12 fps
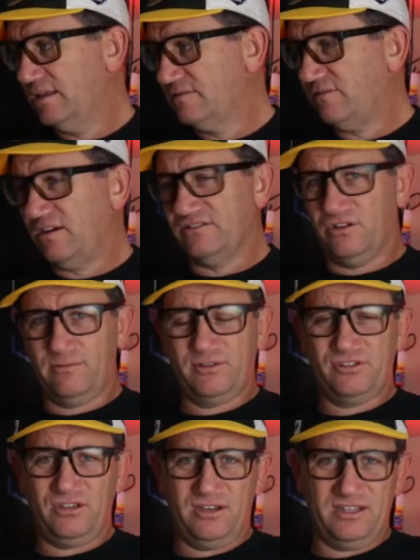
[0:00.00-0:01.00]
as far as I'm
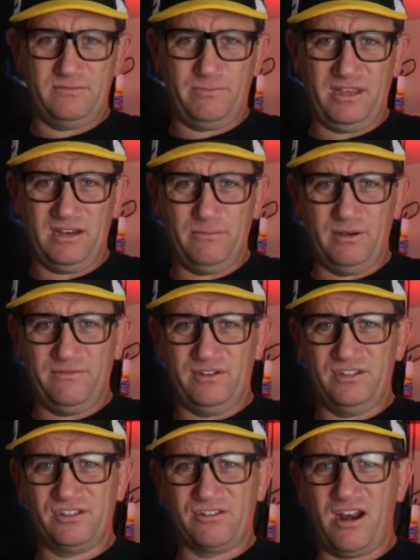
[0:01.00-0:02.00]
concerned, has been a bit of a
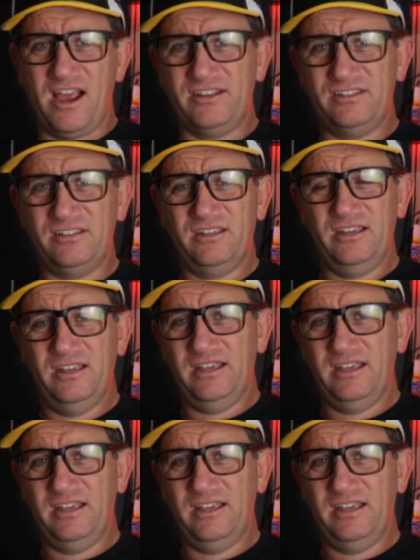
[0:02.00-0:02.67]
disgrace.